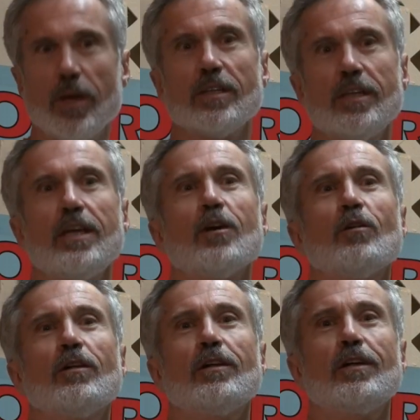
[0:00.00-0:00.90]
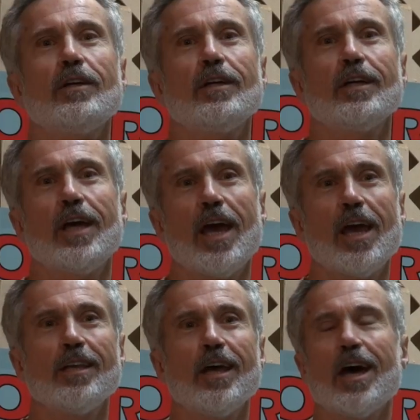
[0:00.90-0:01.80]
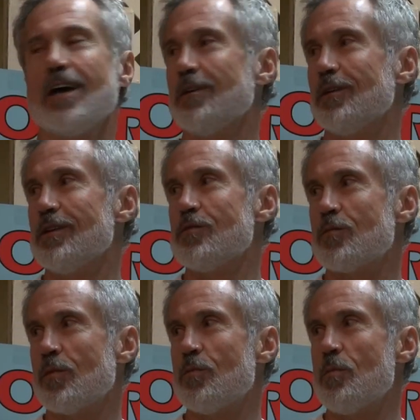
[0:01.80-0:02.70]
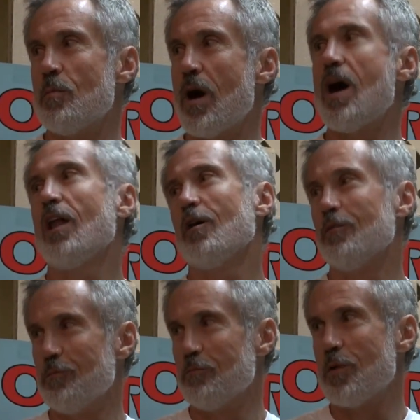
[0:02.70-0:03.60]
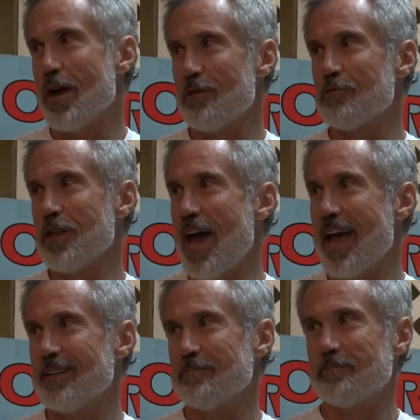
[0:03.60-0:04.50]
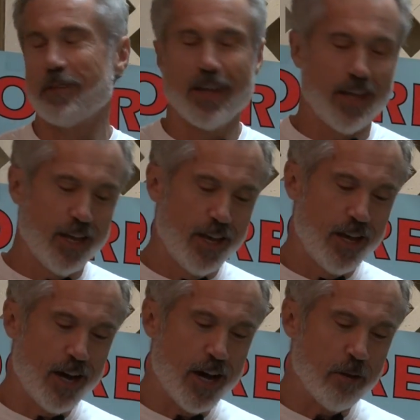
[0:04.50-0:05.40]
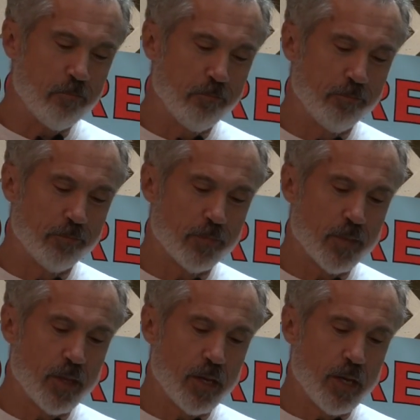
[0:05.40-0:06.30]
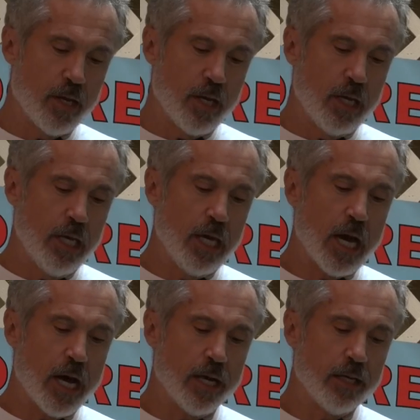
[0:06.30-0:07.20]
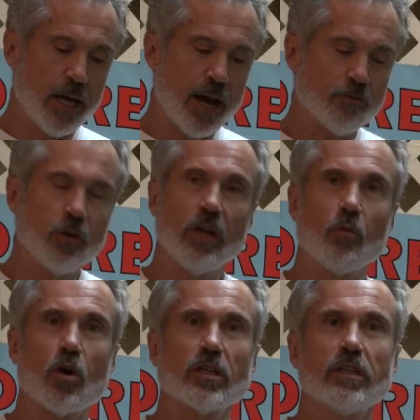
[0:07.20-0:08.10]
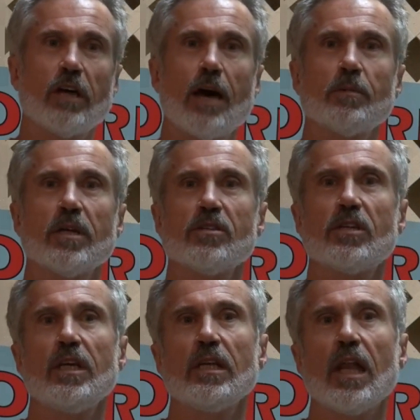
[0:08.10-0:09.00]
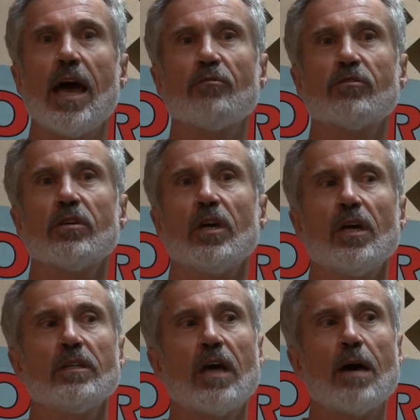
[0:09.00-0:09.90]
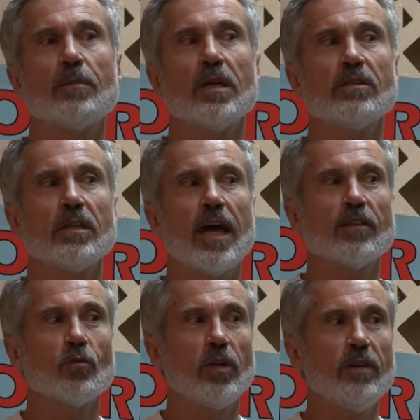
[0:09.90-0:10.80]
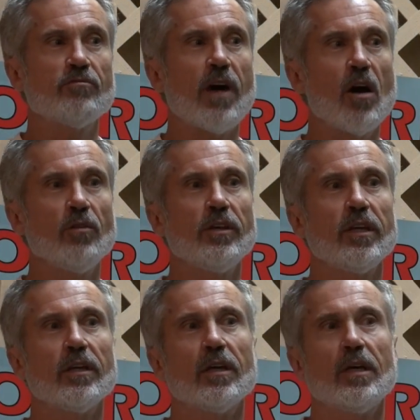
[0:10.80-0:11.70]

big deal. And uh, mahalo, brother, for that. Um, he, uh, after he worked at Tompkins, he left Tompkins, and that's when he founded